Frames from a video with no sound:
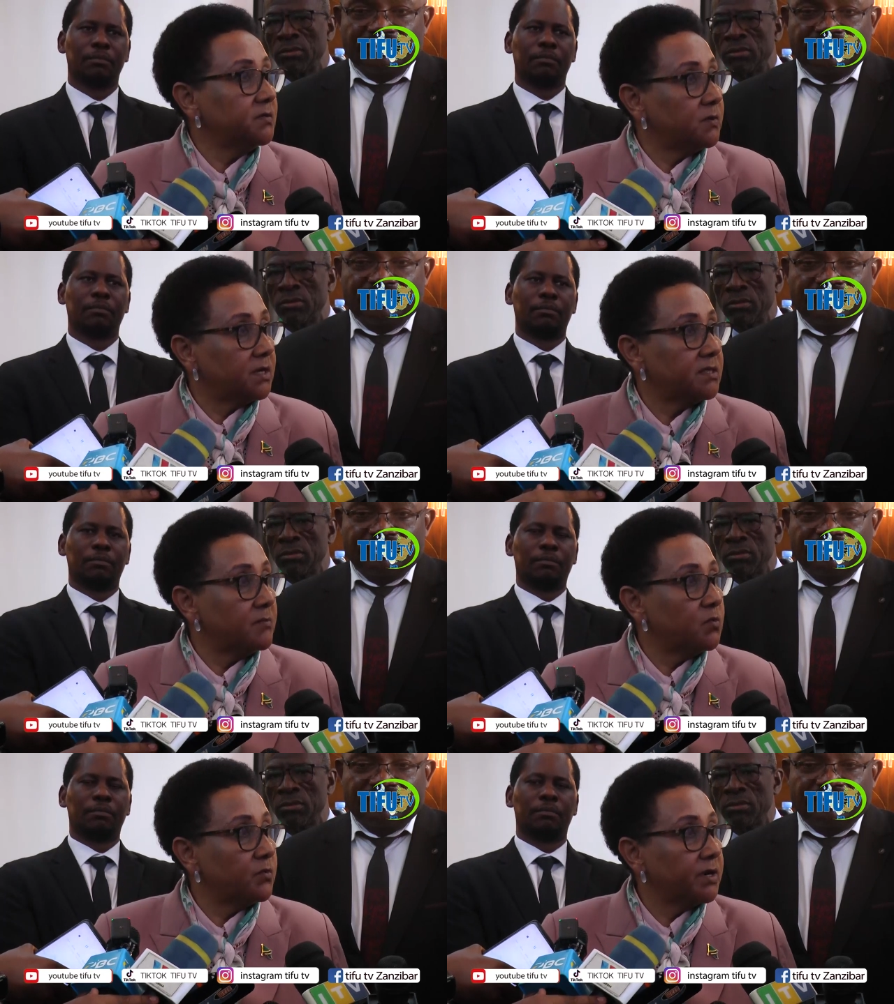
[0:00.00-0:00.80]
Speaker 1: wa
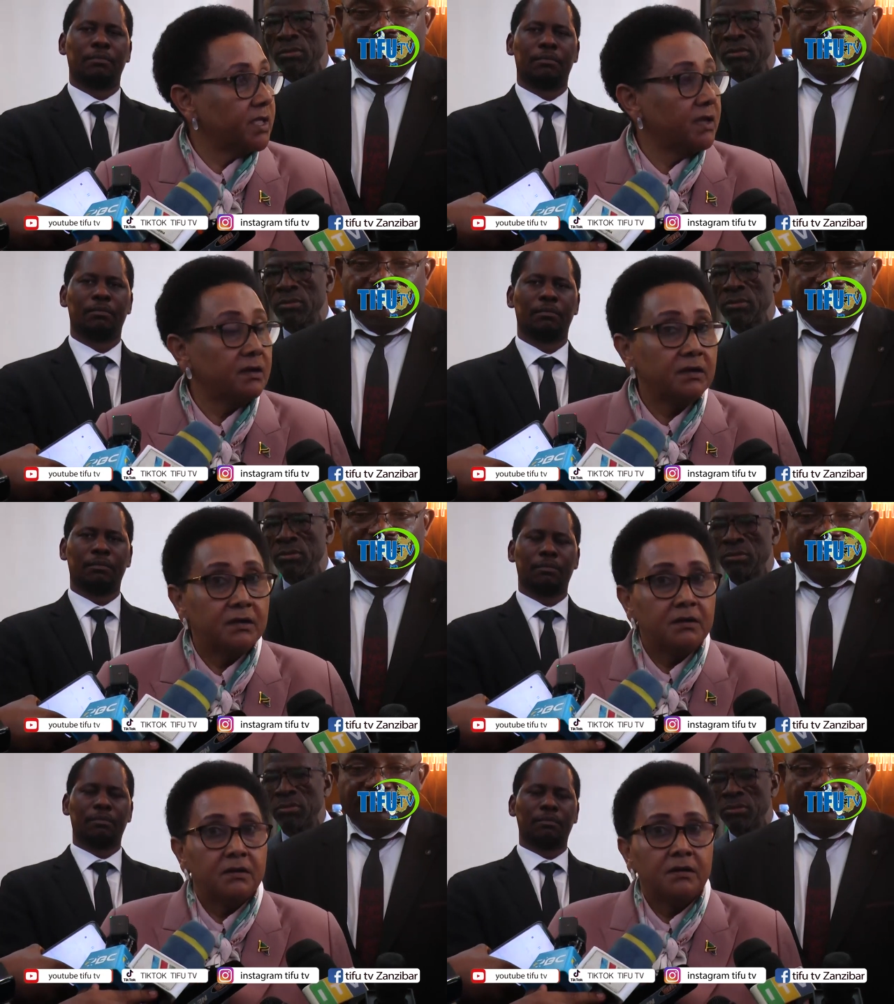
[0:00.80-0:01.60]
Jamhuri ya
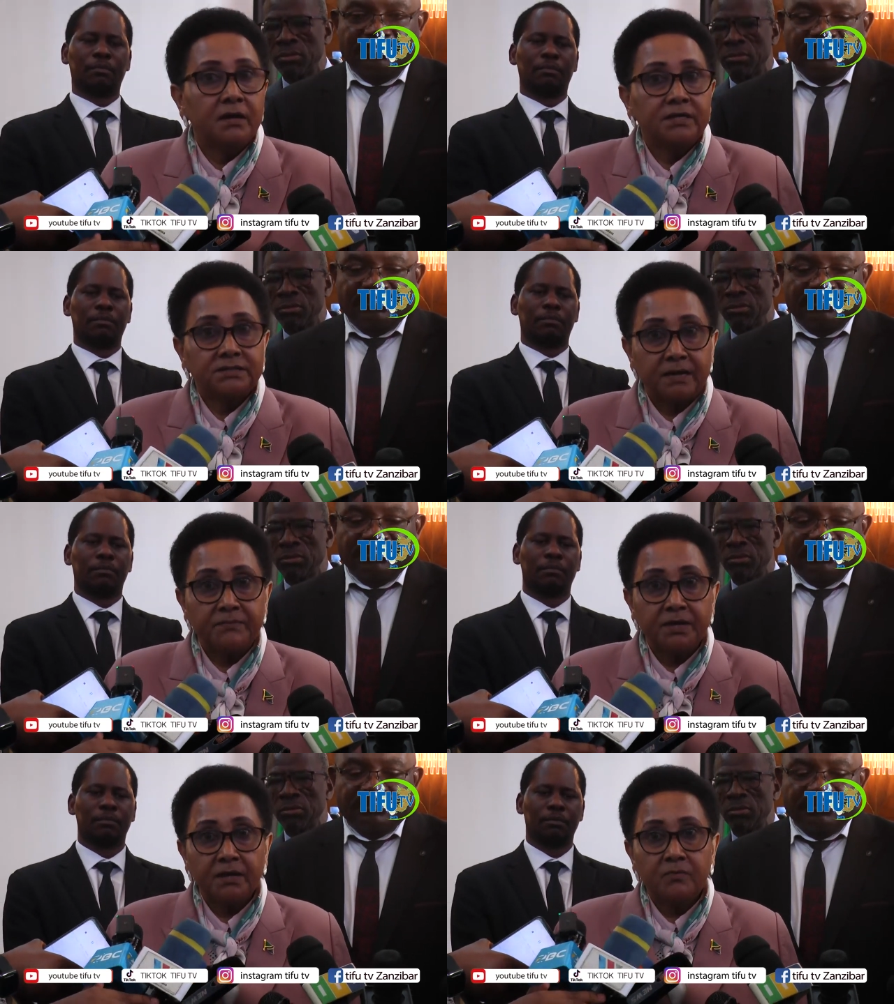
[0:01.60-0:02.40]
uh, Zambia,